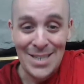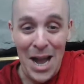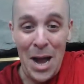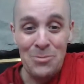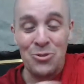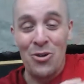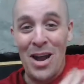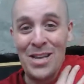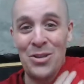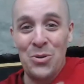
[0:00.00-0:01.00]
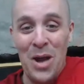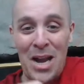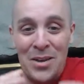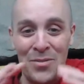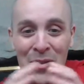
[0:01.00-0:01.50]
I'm trying to
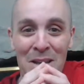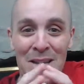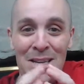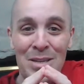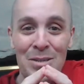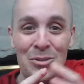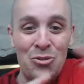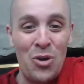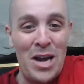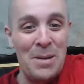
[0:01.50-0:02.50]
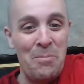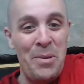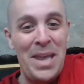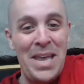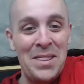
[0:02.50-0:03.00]
kind of try to
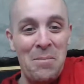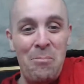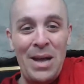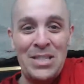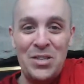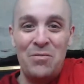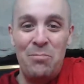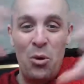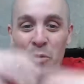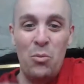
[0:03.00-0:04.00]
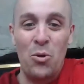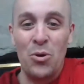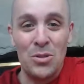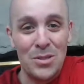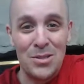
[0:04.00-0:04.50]
be the best of both
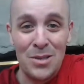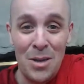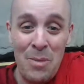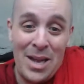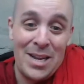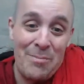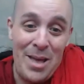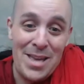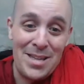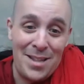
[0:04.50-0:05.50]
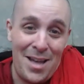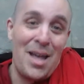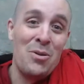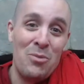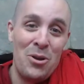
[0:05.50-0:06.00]
worlds. Am I going to make it? I
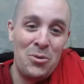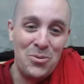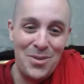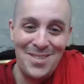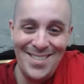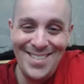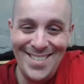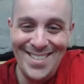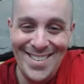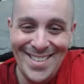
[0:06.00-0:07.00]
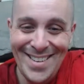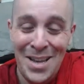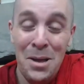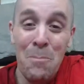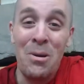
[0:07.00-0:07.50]
don't know.
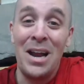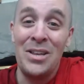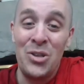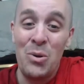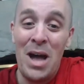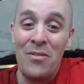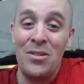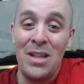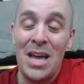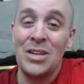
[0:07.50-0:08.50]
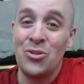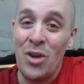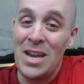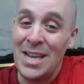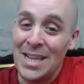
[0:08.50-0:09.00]
But I do have a lot of
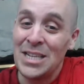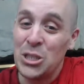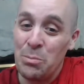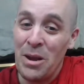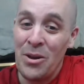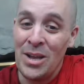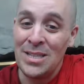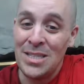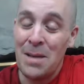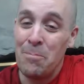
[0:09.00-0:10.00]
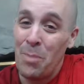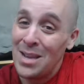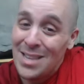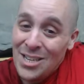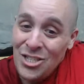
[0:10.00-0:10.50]
training and experience that
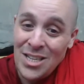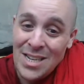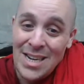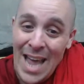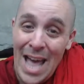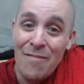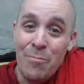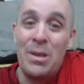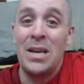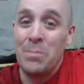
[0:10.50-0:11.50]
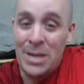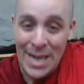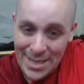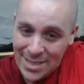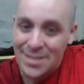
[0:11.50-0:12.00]
Bhante didn't have being a
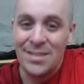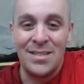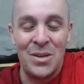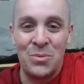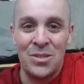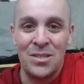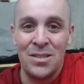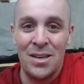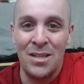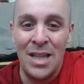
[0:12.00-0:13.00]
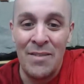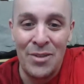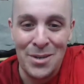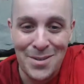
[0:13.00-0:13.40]
monastic since he was 11,